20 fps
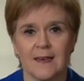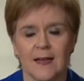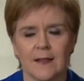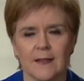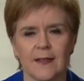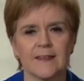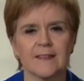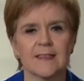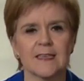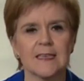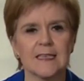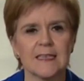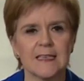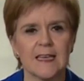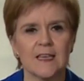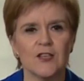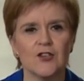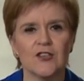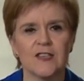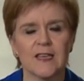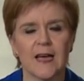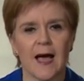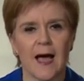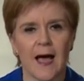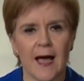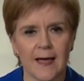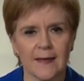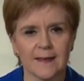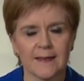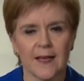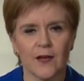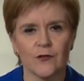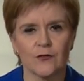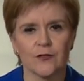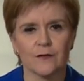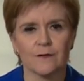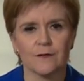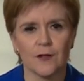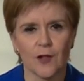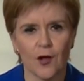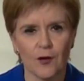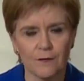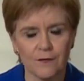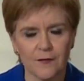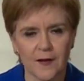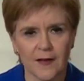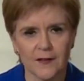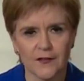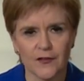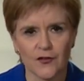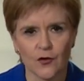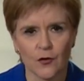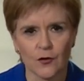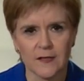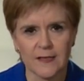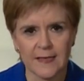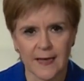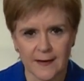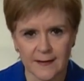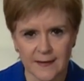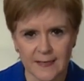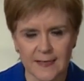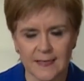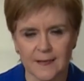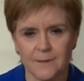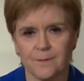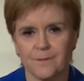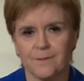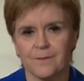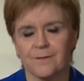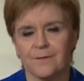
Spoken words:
and let's continue to act out of love and solidarity.